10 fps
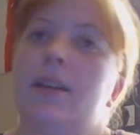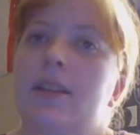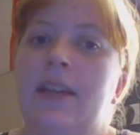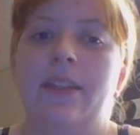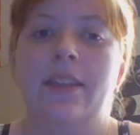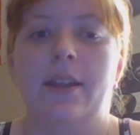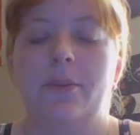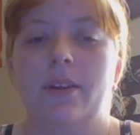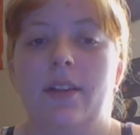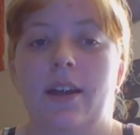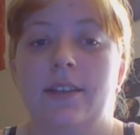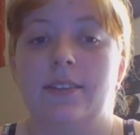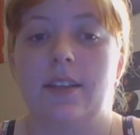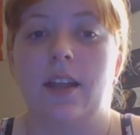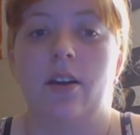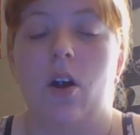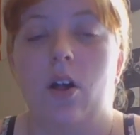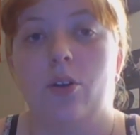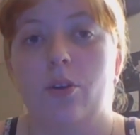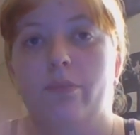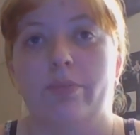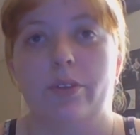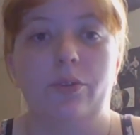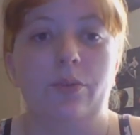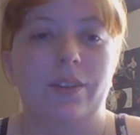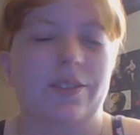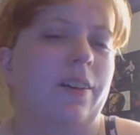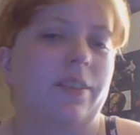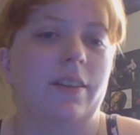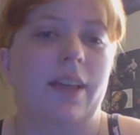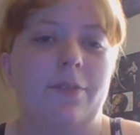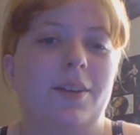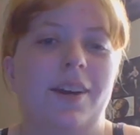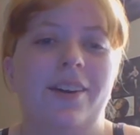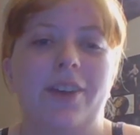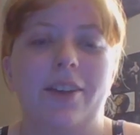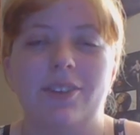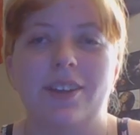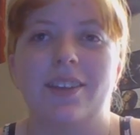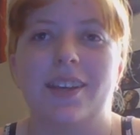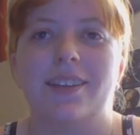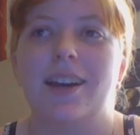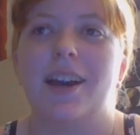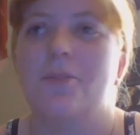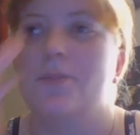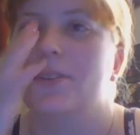now that I realize that all her blue is on the left of everything, I've